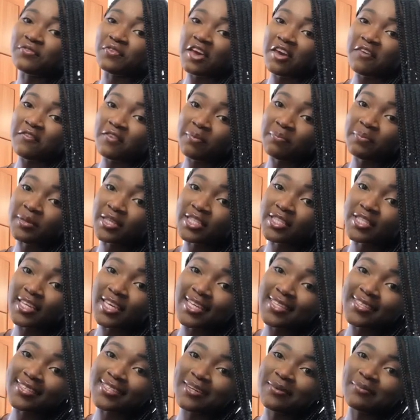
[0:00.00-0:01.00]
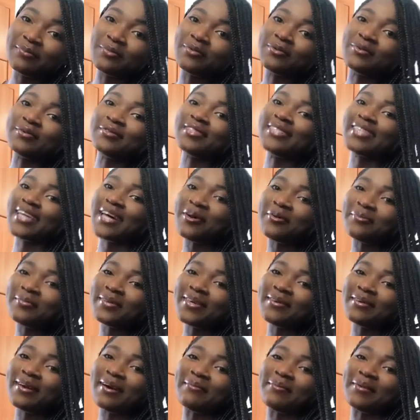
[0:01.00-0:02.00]
ever been to istanbul tell
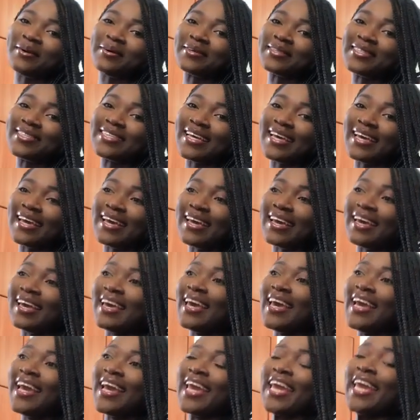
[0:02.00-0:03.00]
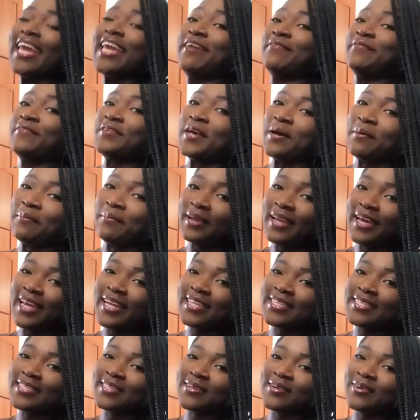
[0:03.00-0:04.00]
me about it if you are
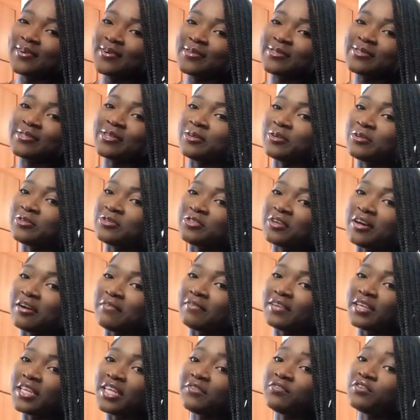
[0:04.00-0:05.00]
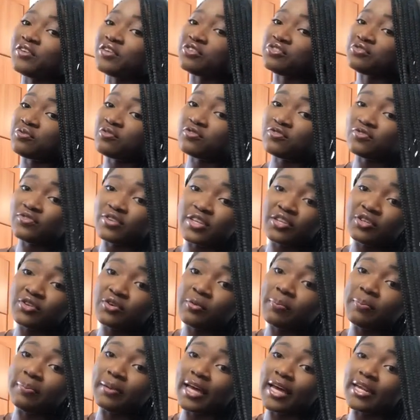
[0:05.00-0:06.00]
planning to go solo traveling if you're you know
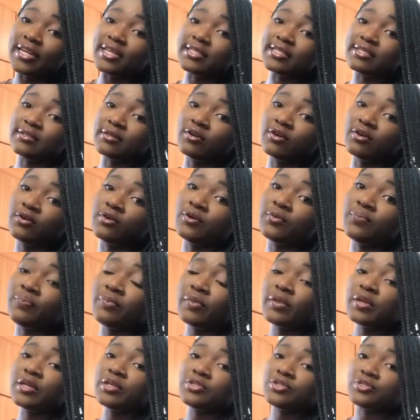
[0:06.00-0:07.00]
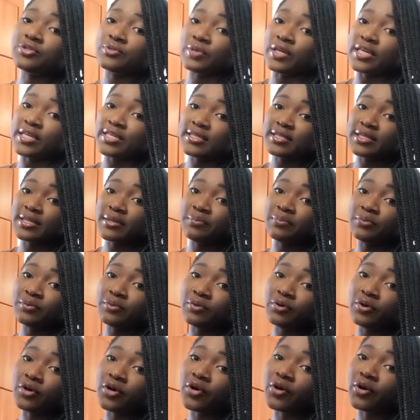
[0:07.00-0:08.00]
planning to go to istanbul
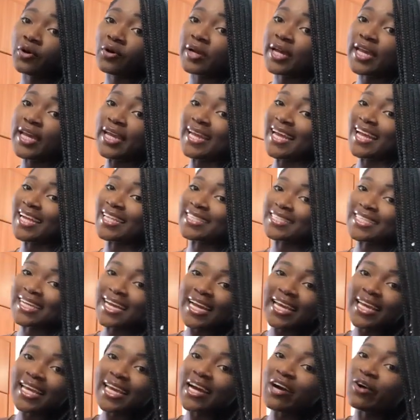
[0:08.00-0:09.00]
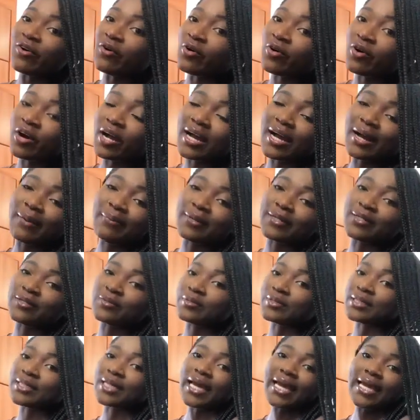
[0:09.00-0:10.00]
or antalya or
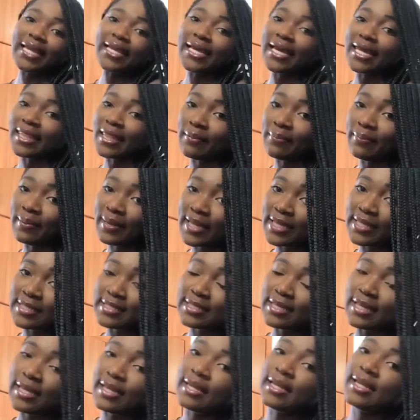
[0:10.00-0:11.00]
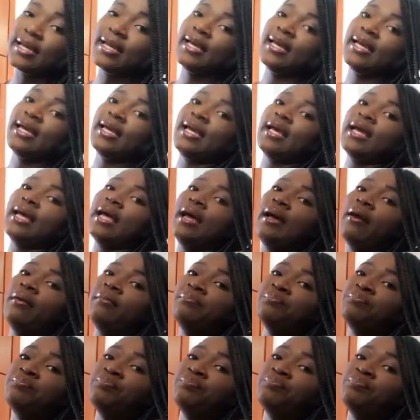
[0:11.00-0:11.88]
cappadocia any other place in um,